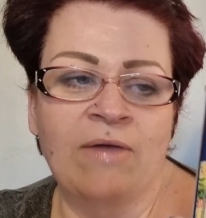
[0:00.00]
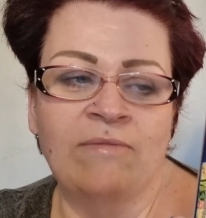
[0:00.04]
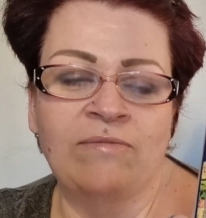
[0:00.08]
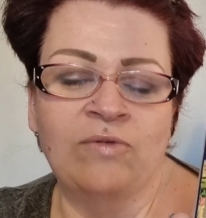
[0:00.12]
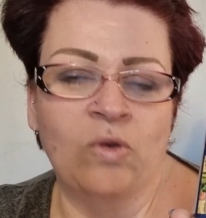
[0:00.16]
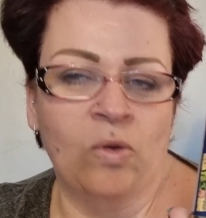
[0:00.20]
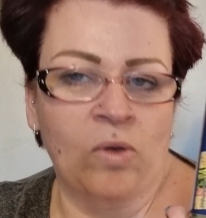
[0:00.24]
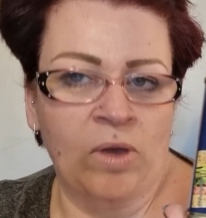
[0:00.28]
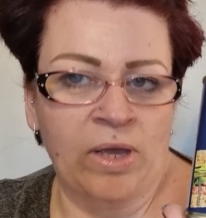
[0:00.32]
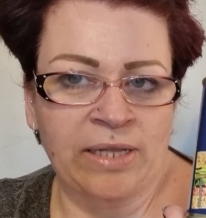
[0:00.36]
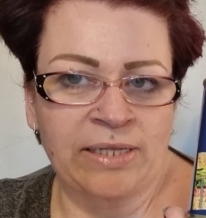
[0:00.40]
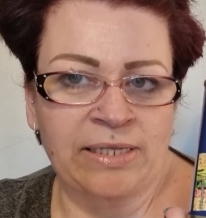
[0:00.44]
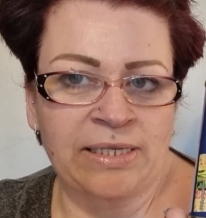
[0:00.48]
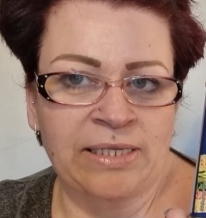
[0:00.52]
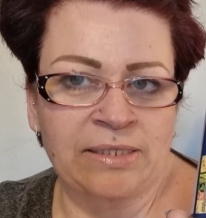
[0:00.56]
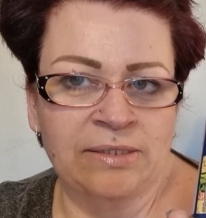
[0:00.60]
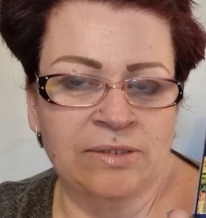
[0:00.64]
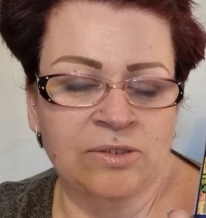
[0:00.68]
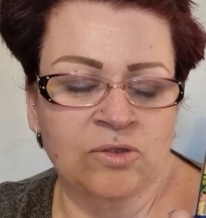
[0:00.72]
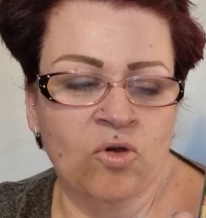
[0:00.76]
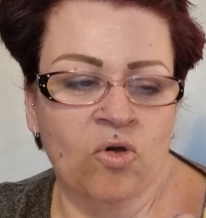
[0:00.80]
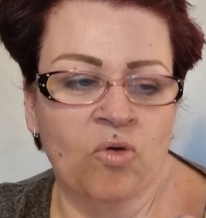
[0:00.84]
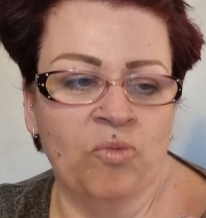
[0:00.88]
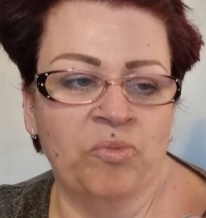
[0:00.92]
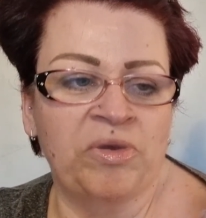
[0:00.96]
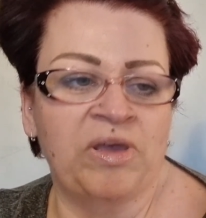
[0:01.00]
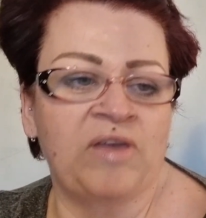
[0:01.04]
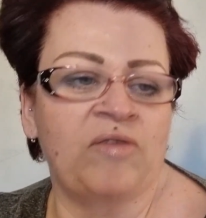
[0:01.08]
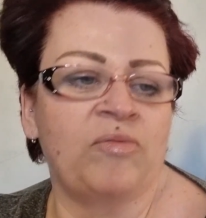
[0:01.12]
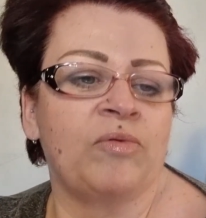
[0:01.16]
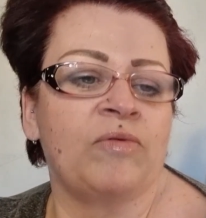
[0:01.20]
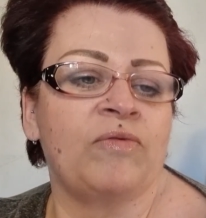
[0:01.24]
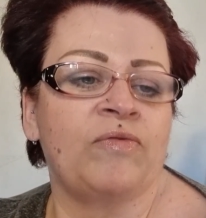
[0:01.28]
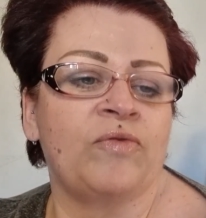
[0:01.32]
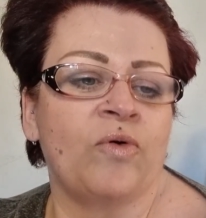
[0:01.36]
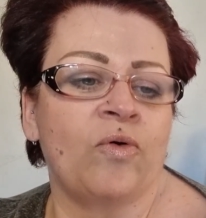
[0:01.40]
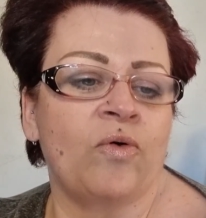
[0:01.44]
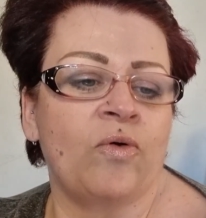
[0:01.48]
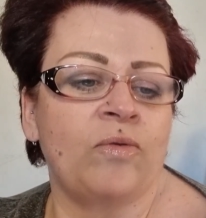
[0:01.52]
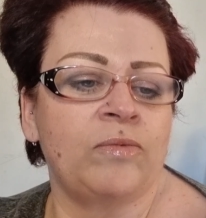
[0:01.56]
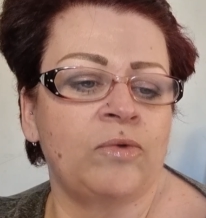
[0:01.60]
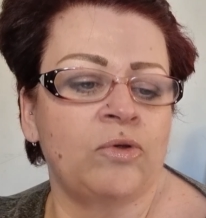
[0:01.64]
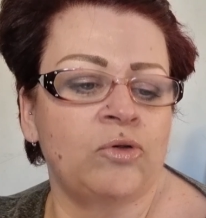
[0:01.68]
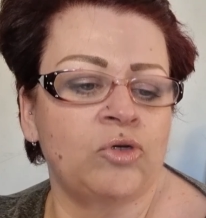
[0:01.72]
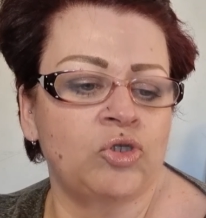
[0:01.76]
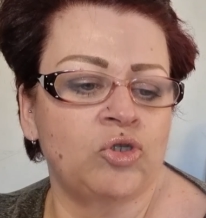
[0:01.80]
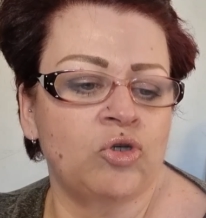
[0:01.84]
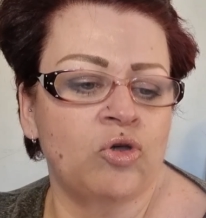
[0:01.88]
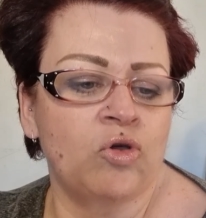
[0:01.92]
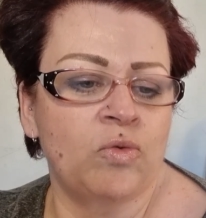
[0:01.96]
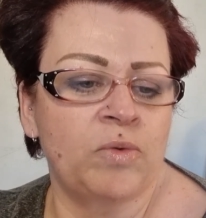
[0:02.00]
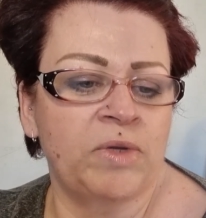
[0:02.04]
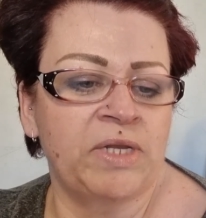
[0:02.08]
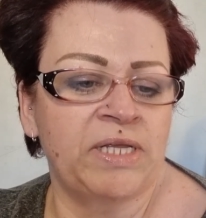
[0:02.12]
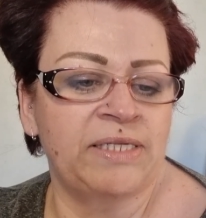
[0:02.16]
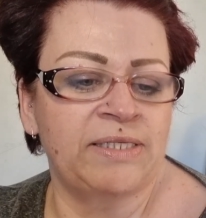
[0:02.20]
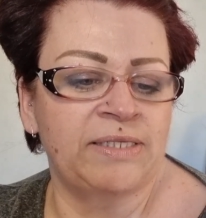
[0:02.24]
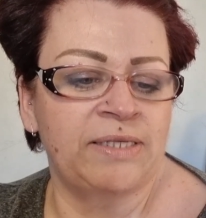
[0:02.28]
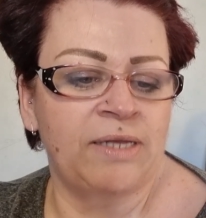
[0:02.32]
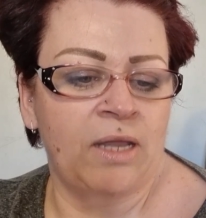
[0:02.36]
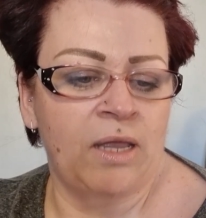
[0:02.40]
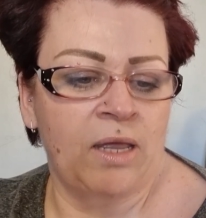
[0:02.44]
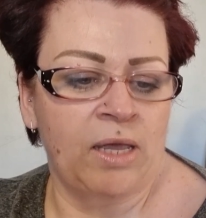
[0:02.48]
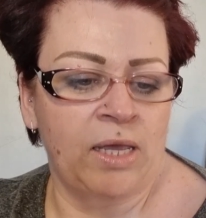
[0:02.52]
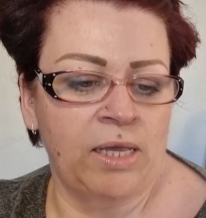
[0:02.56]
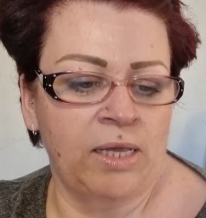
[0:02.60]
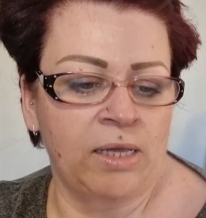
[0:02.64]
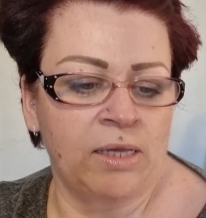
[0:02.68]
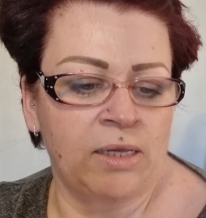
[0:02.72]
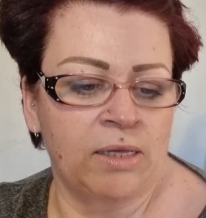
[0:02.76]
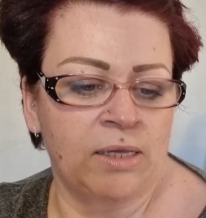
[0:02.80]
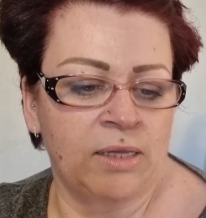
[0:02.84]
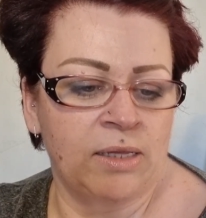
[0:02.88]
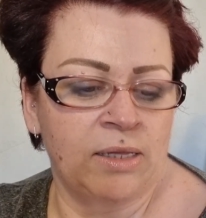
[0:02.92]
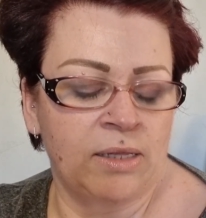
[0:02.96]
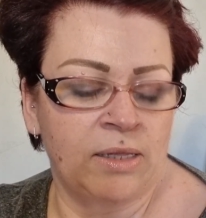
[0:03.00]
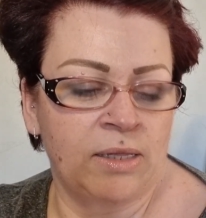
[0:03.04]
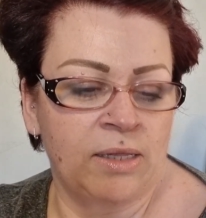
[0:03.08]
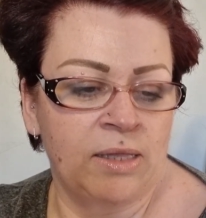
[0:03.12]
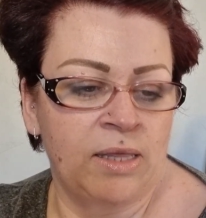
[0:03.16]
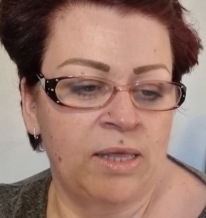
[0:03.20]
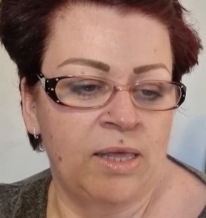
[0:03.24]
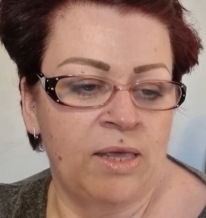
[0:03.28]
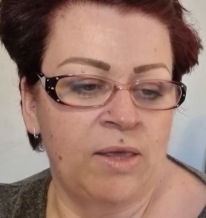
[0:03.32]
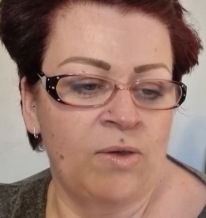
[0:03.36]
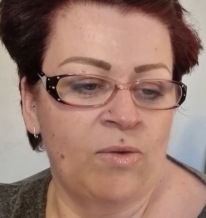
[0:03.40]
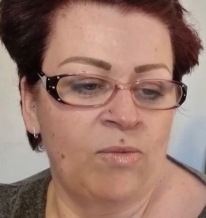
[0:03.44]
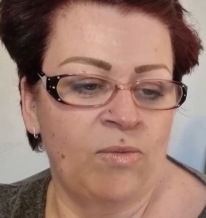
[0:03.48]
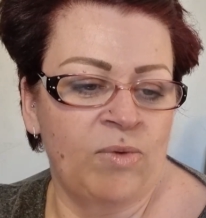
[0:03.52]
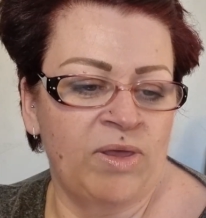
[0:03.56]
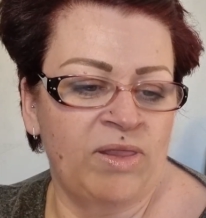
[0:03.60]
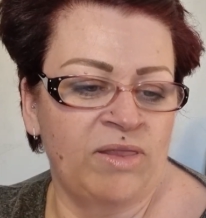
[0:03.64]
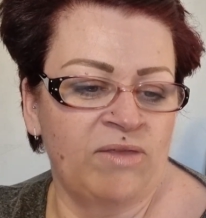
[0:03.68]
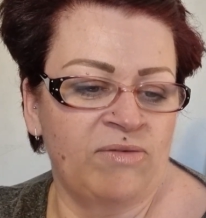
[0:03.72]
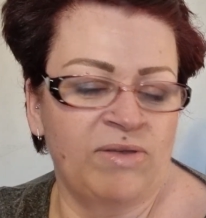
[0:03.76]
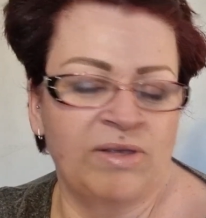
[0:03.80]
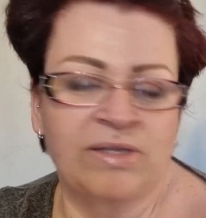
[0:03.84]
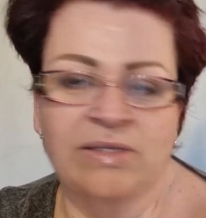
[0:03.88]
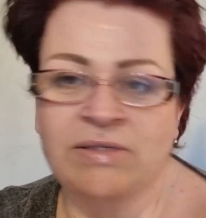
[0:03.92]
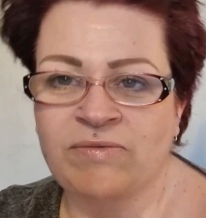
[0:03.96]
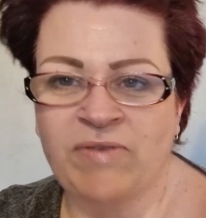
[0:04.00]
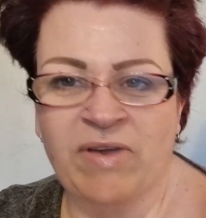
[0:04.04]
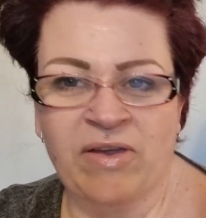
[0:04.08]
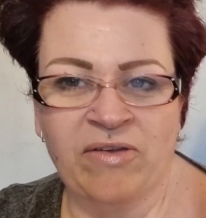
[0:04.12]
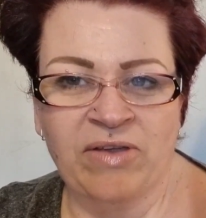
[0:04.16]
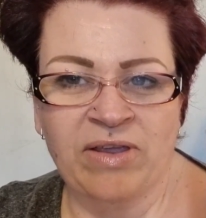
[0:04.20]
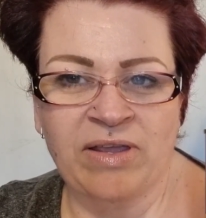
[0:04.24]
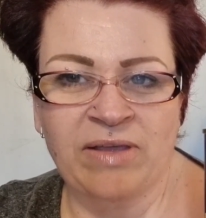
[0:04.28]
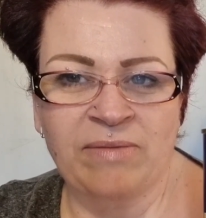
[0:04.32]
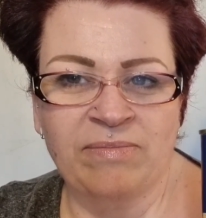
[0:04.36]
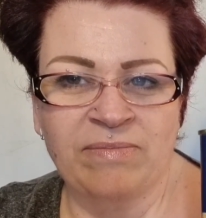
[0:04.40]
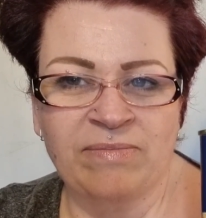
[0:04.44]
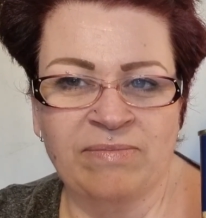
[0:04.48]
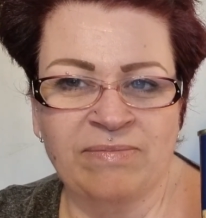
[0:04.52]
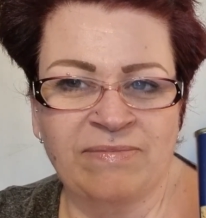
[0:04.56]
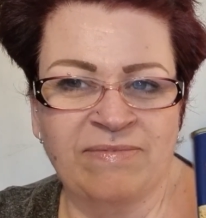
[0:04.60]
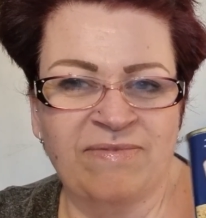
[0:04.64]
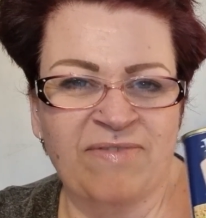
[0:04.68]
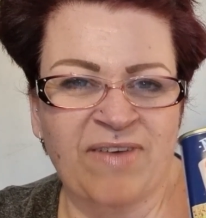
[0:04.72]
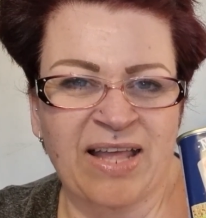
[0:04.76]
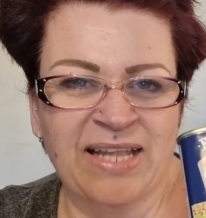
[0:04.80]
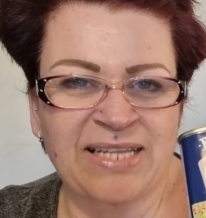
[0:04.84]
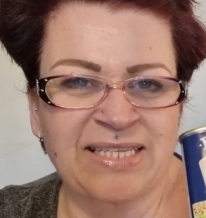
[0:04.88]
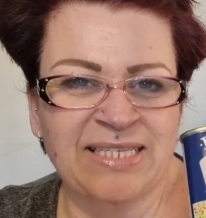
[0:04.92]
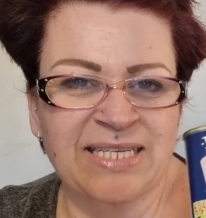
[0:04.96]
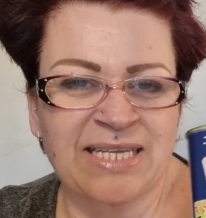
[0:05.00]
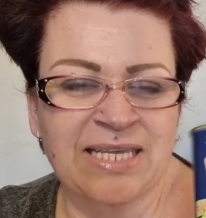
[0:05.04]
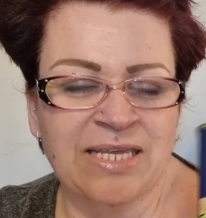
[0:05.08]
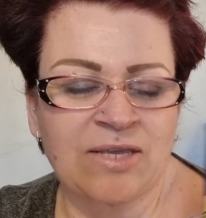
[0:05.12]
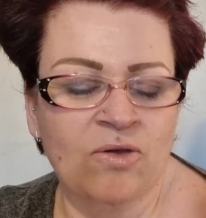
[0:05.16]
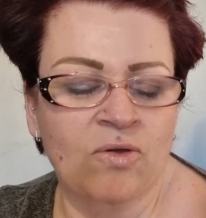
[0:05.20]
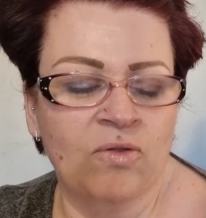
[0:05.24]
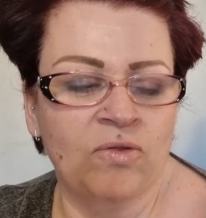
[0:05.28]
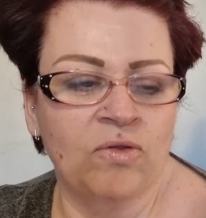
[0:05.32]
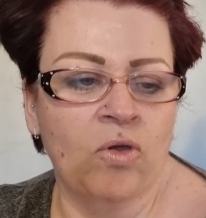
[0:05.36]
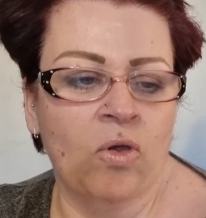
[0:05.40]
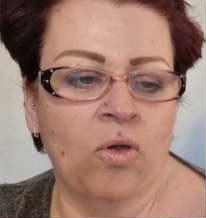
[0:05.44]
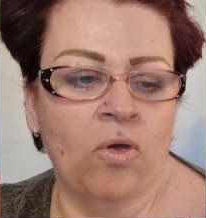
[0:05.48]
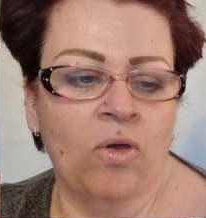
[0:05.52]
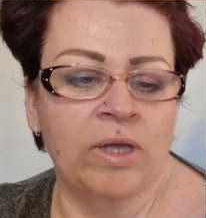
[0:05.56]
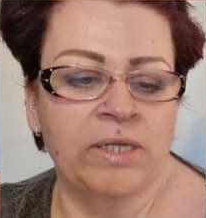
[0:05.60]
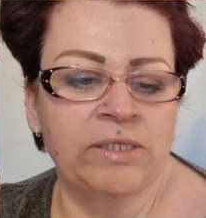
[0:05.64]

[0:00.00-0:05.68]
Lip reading: Not had Lidl's corned beef before. I'm not sure what it's like, whether it's very fatty or not.